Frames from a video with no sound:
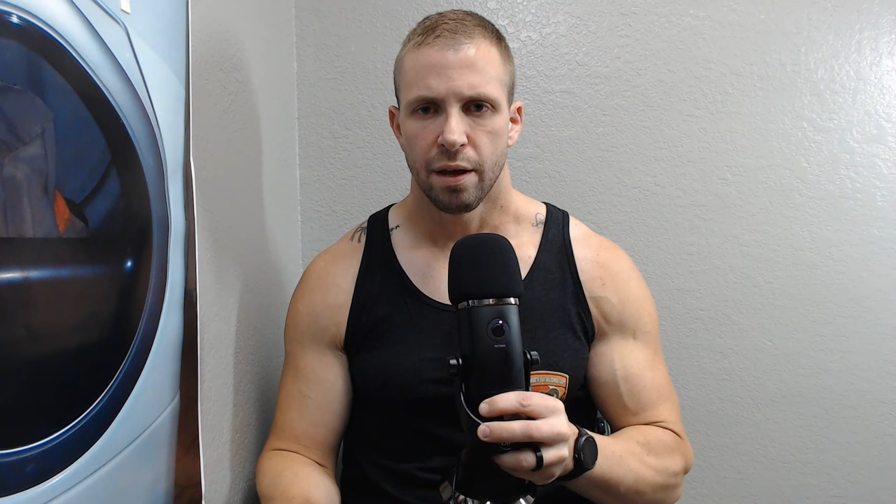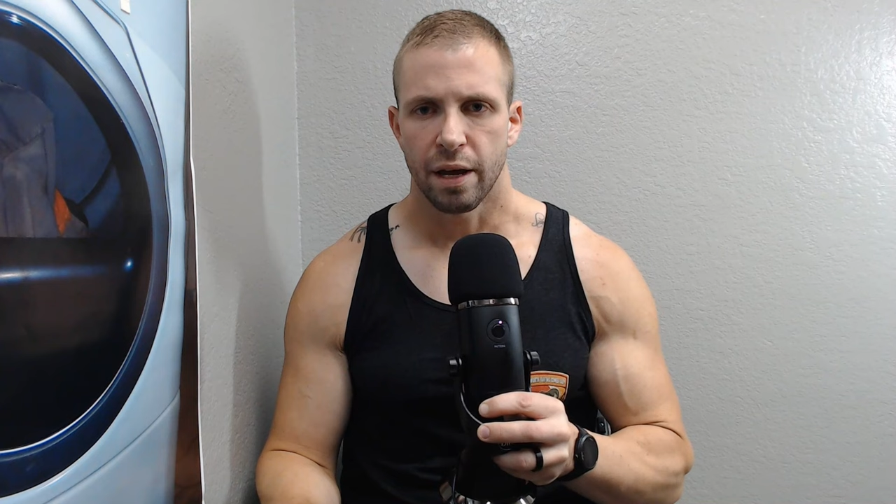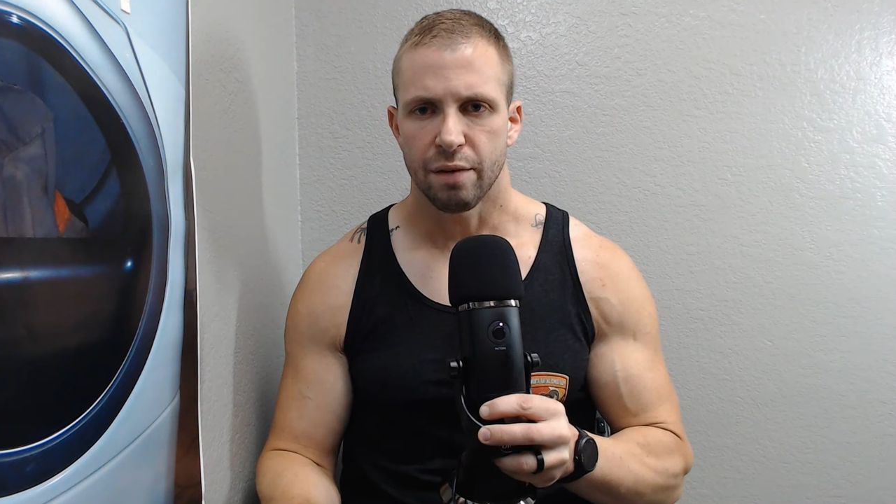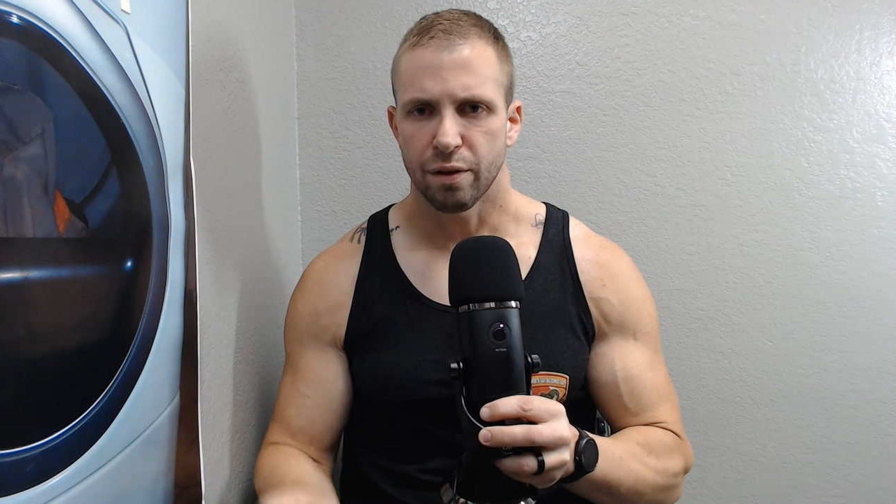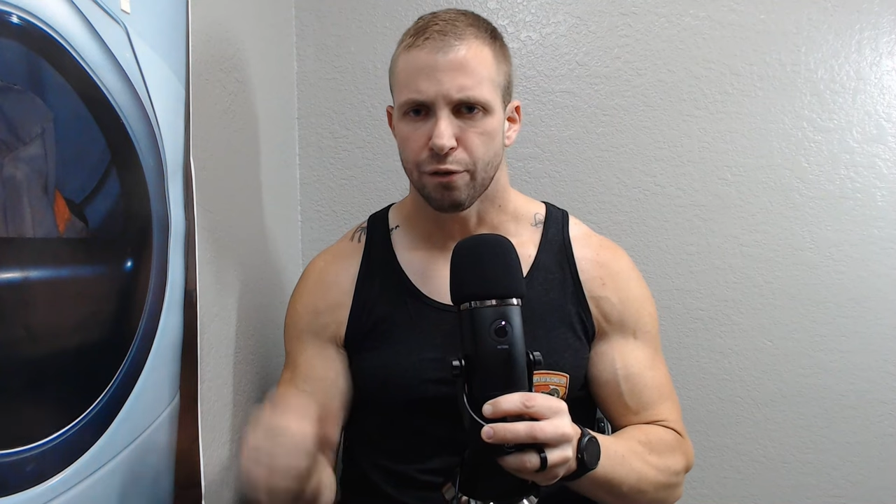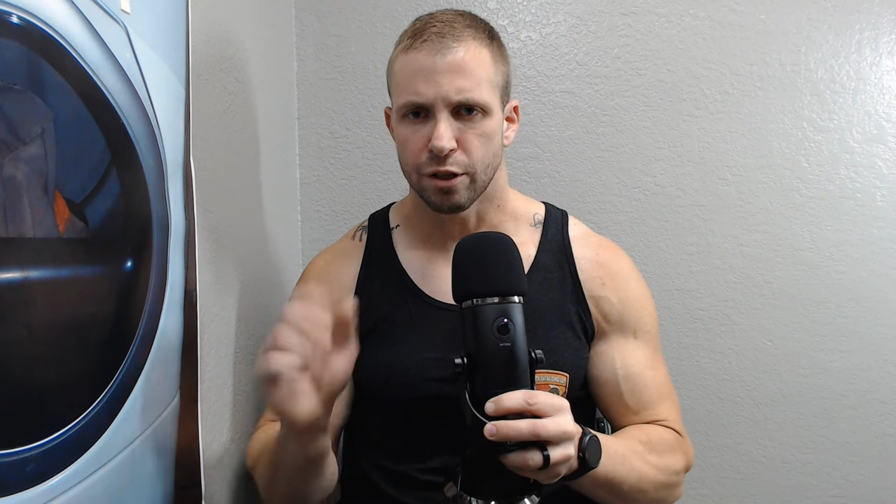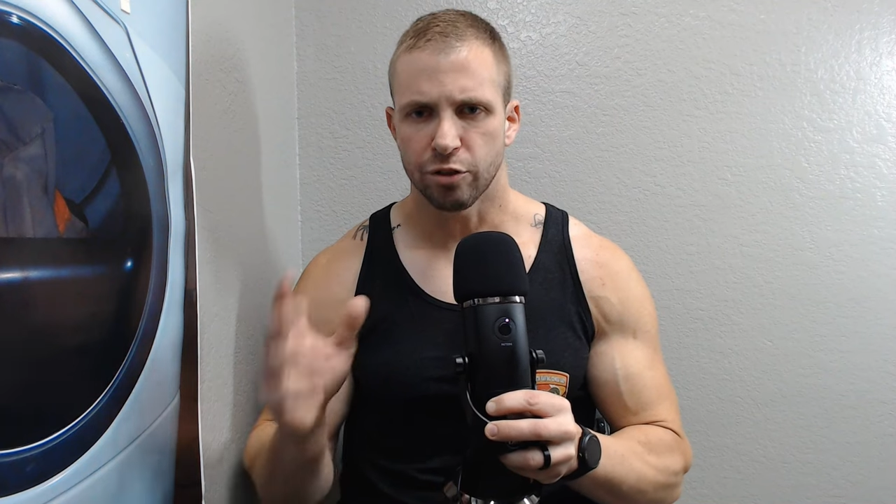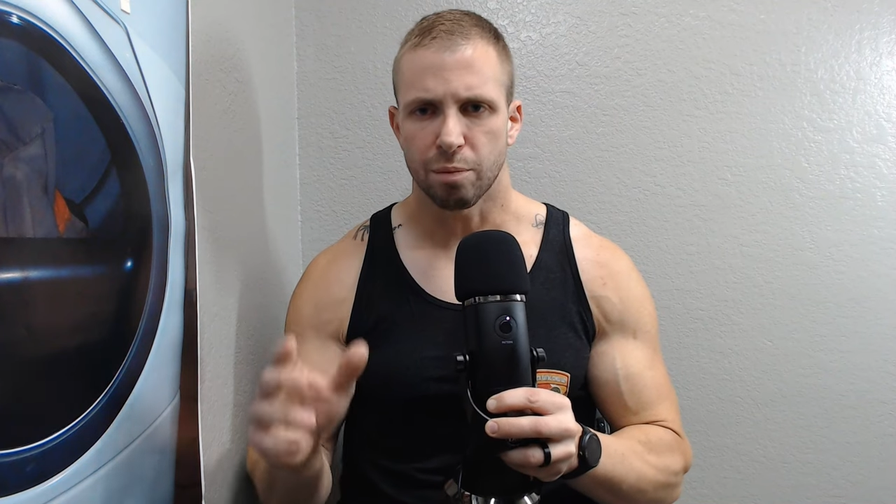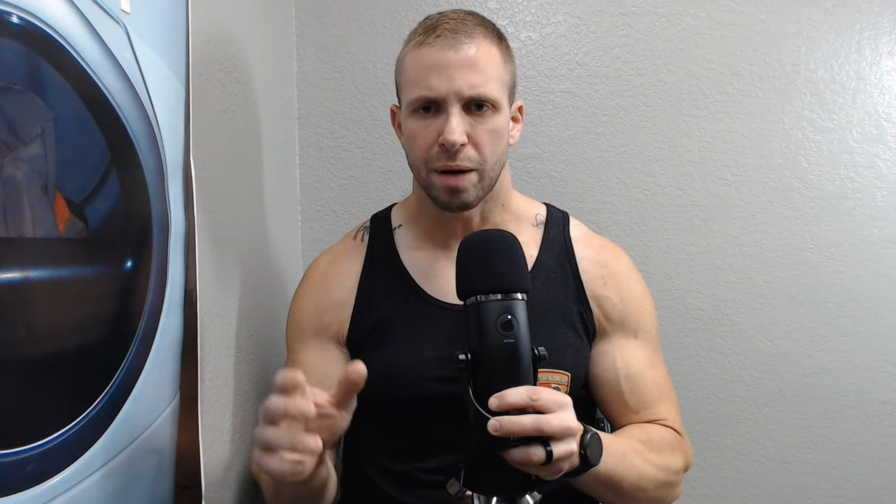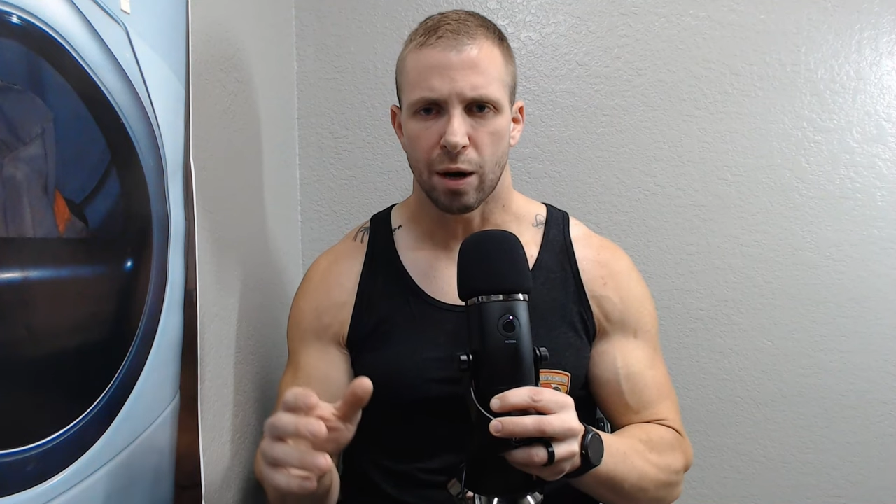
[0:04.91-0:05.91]
even if you're
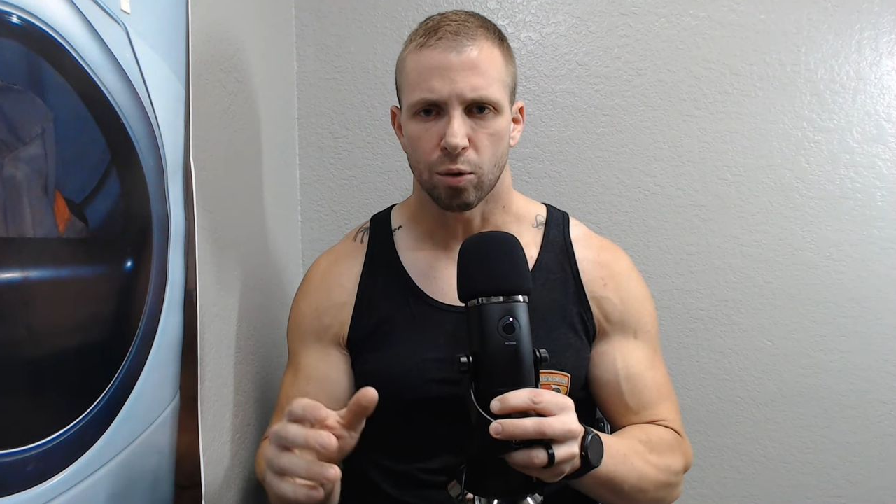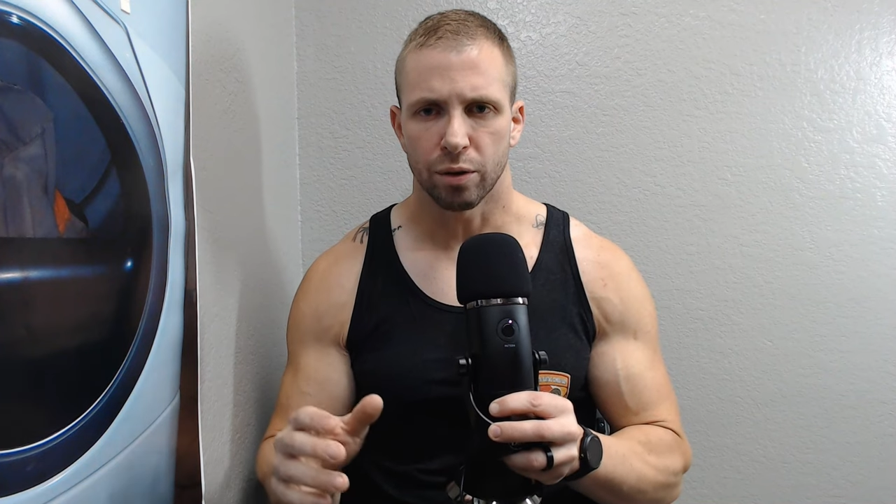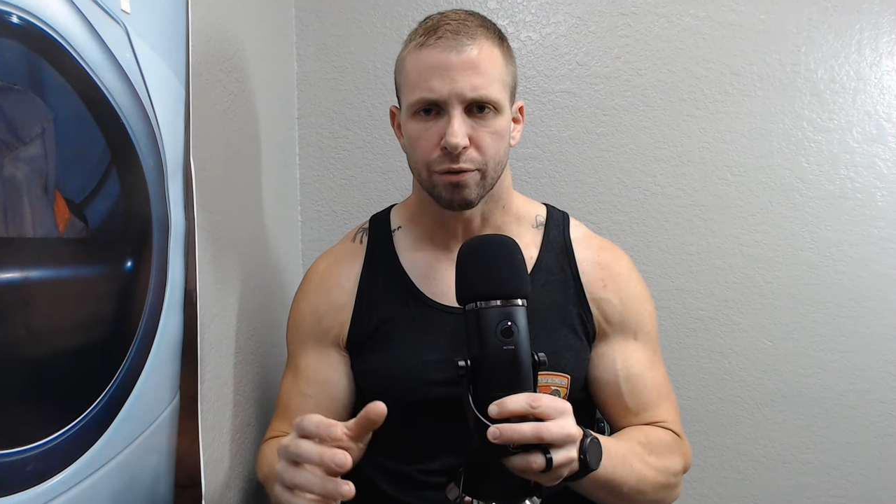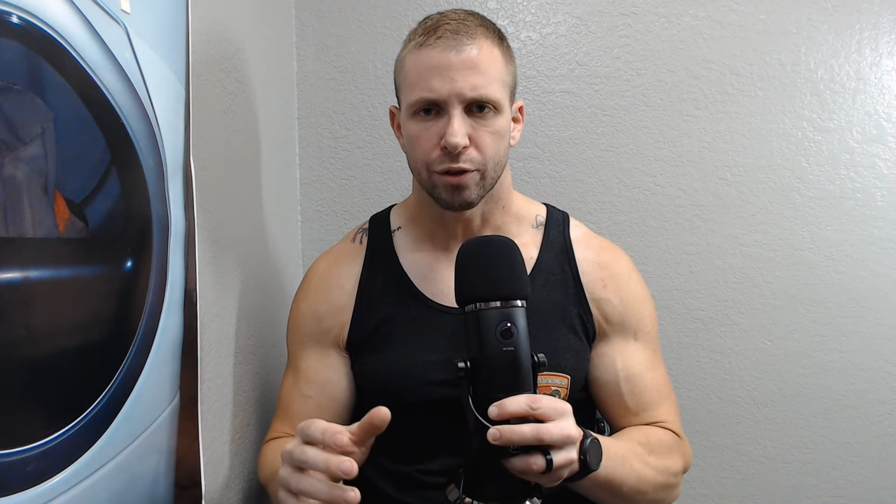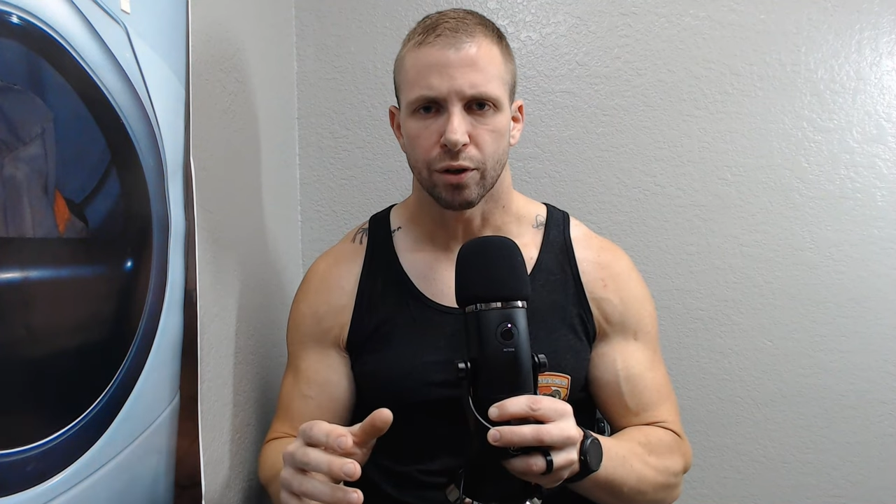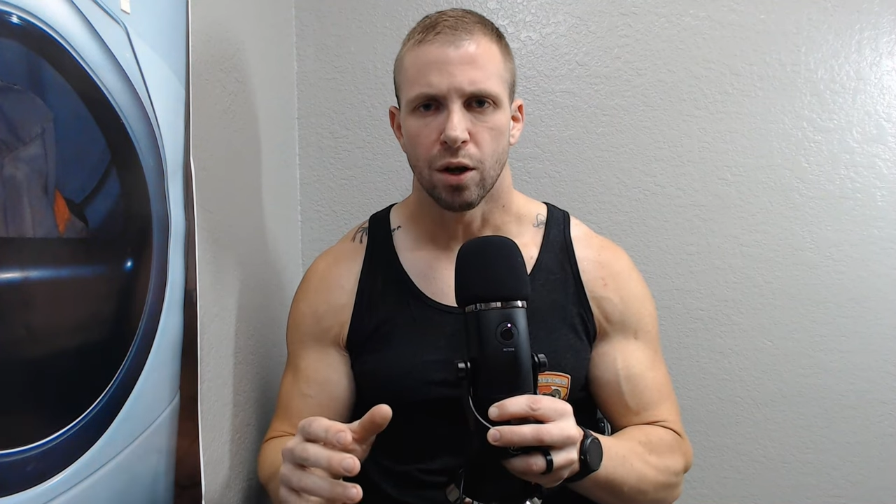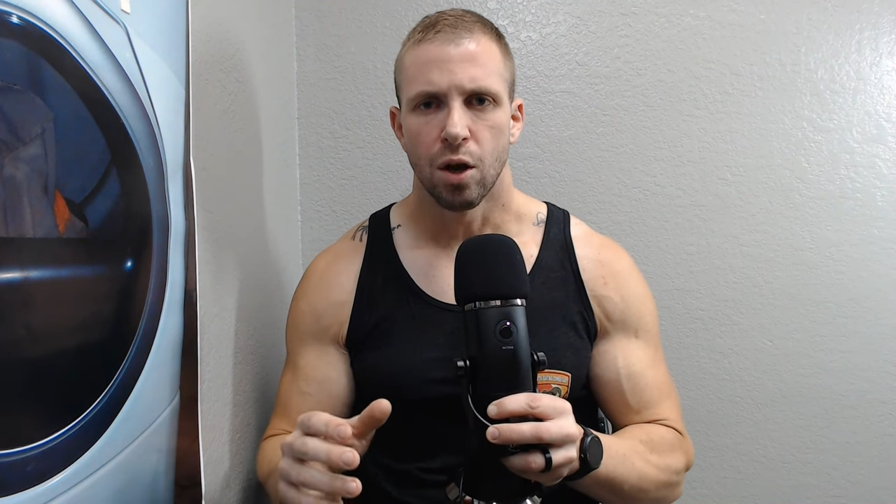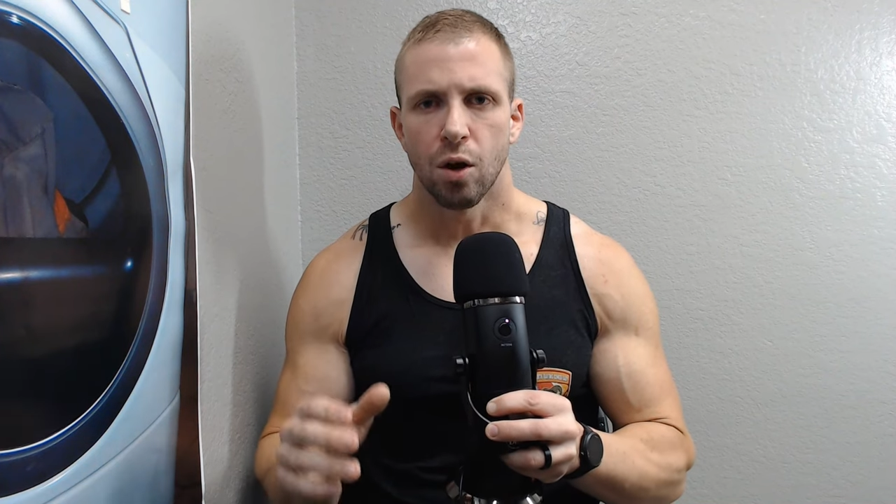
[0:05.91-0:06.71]
just a power lifter